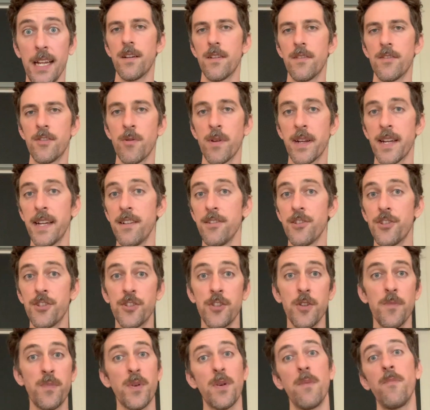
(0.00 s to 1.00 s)
So again,
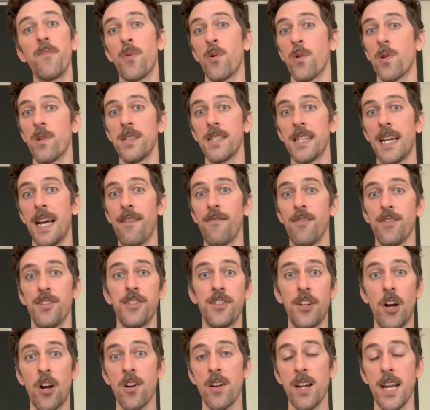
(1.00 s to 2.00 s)
super important to have a
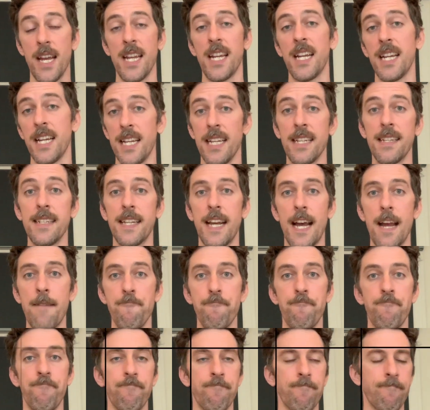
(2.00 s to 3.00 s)
start and an end time.